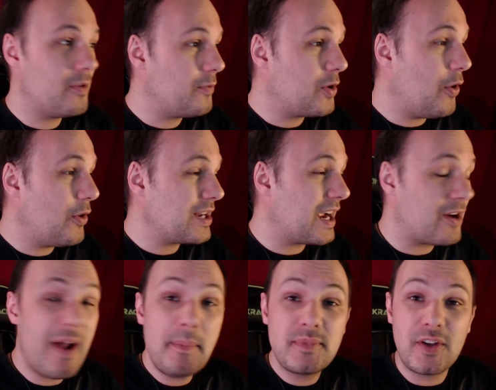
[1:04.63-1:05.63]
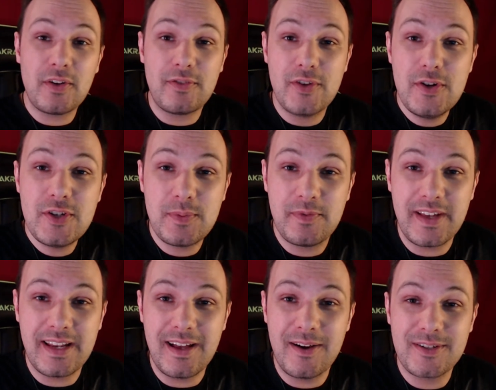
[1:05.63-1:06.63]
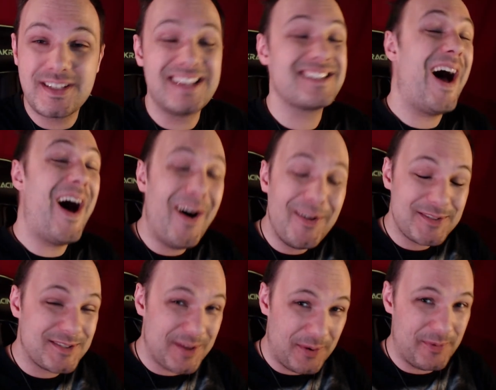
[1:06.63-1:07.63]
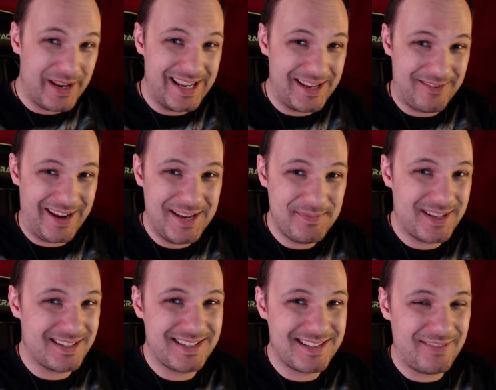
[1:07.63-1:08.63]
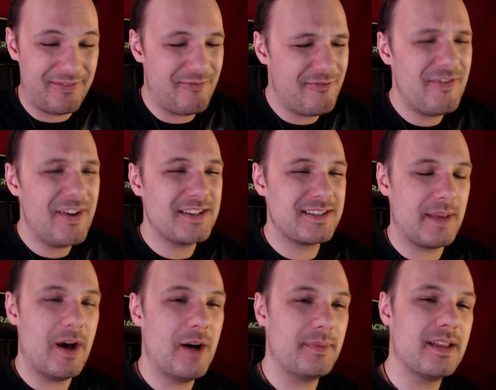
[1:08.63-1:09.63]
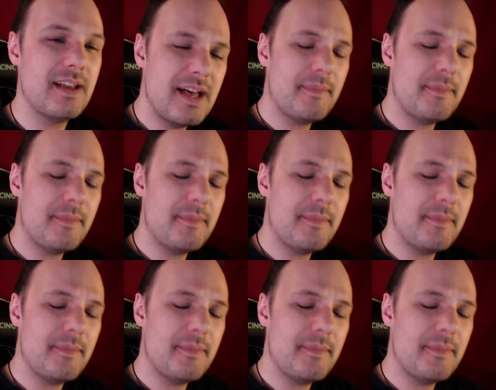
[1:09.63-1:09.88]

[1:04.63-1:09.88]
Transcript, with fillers: record a crap ton of YouTube videos is also really great, because it's a fun time hobby.